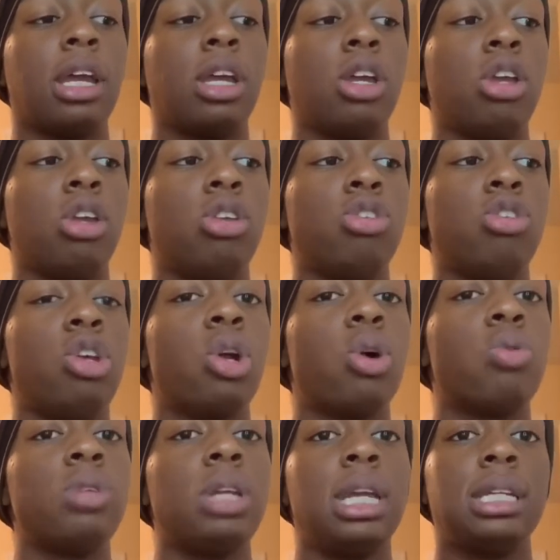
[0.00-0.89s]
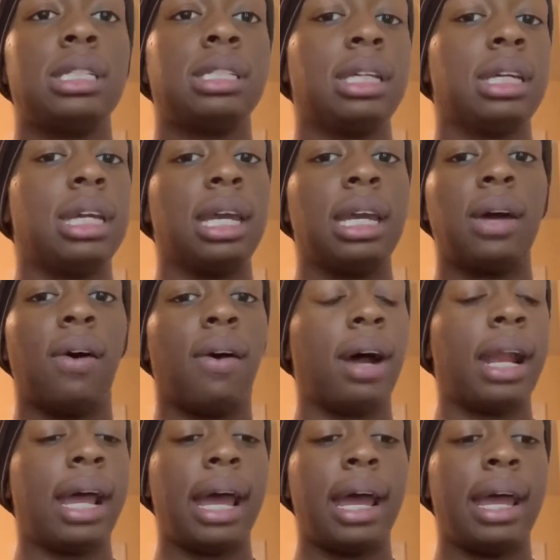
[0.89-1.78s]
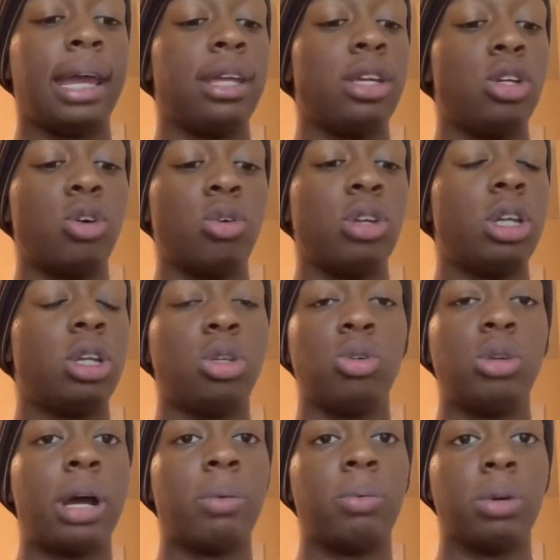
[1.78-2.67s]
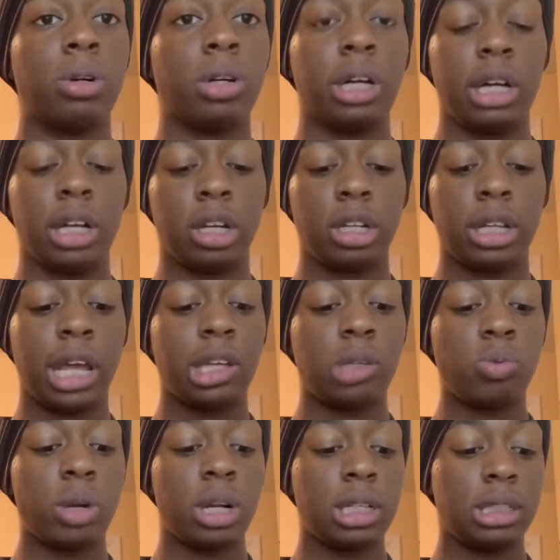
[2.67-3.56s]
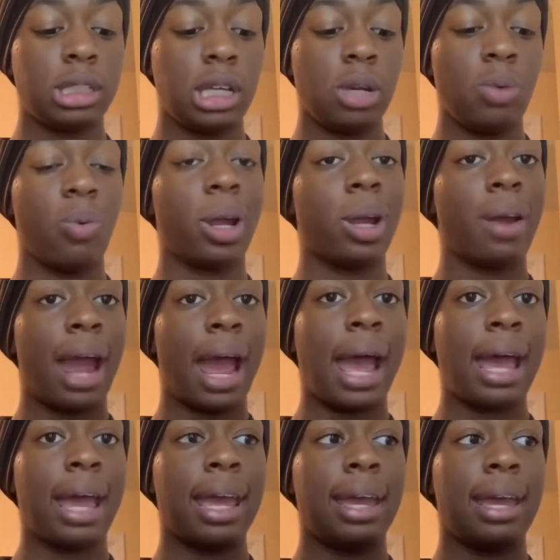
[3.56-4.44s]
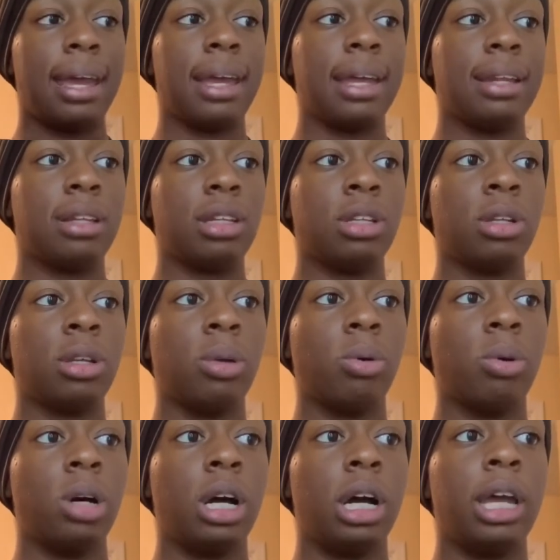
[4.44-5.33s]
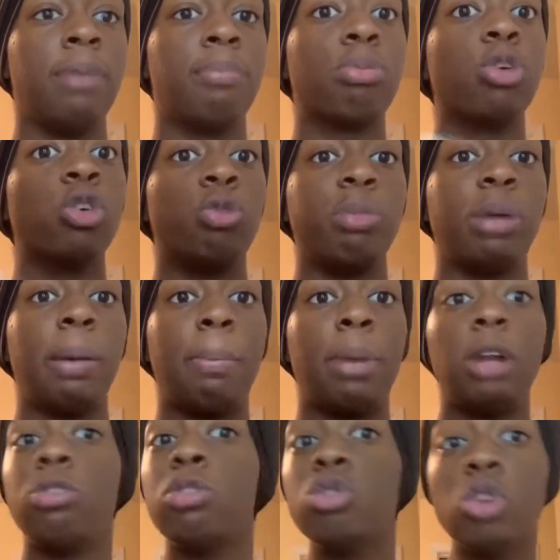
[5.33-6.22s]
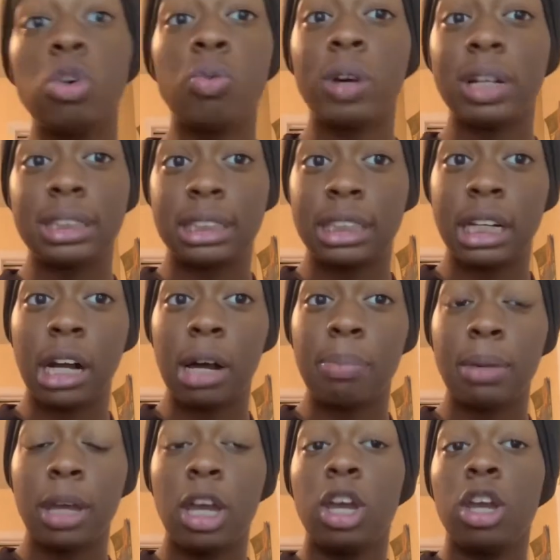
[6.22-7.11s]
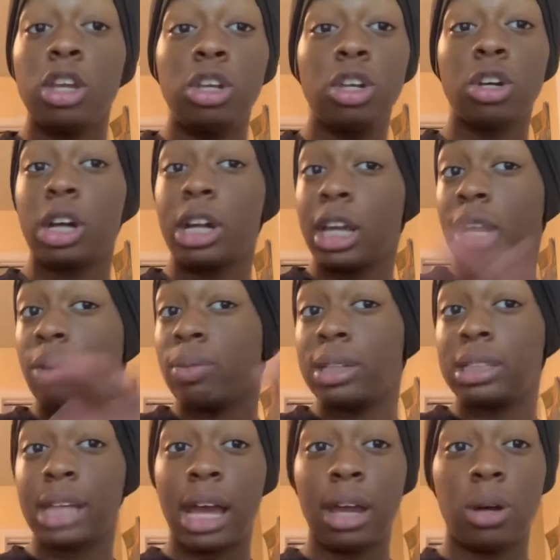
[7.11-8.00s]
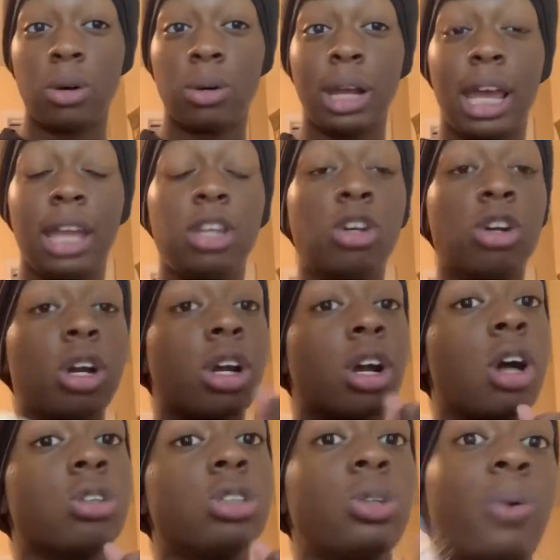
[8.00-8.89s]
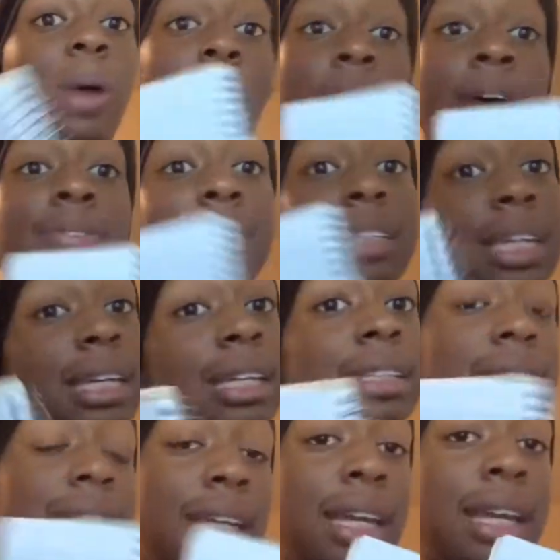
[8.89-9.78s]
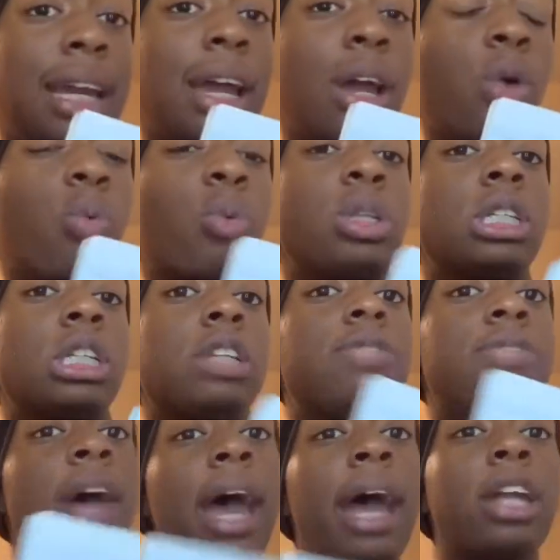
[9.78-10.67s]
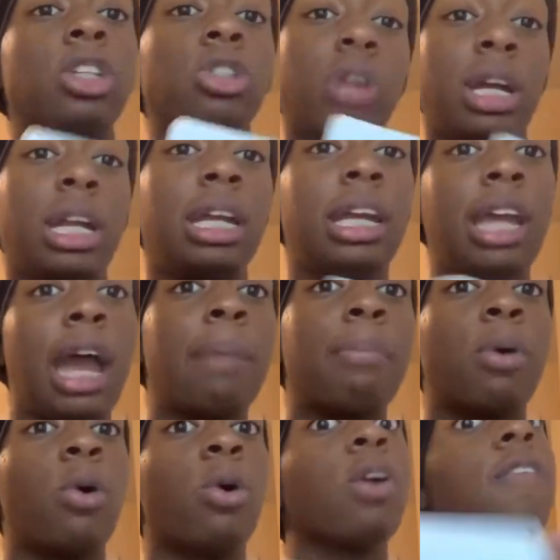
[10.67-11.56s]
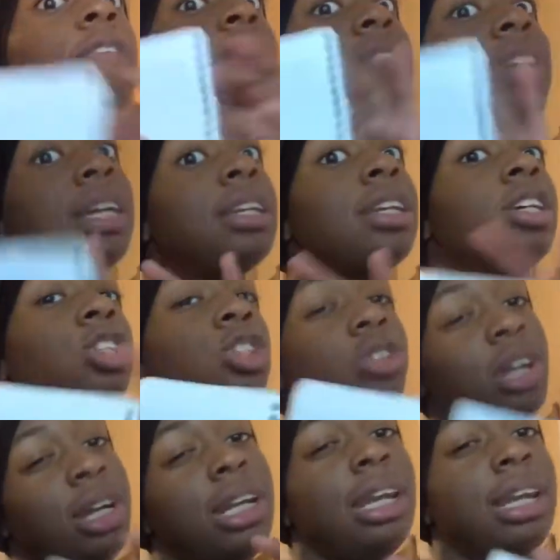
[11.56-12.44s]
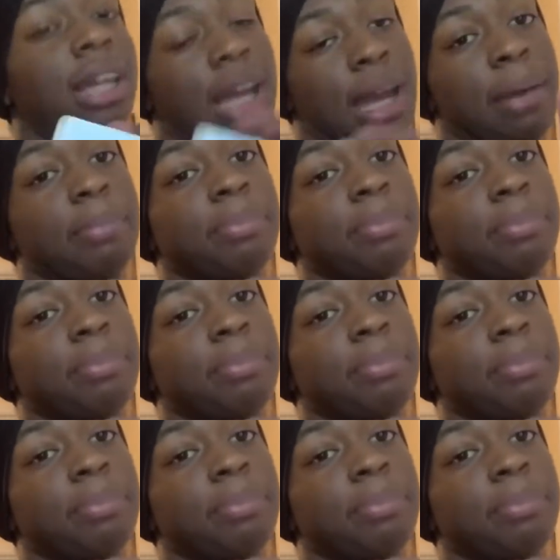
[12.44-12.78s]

you don't need to get all that, and you don't need to do that real good. They just want to see where you're at and improvement. But if you do one sit-up, you're going to get recycled, and you're going to go to FTC, which is Fat Training Camp or Fitness Training Camp.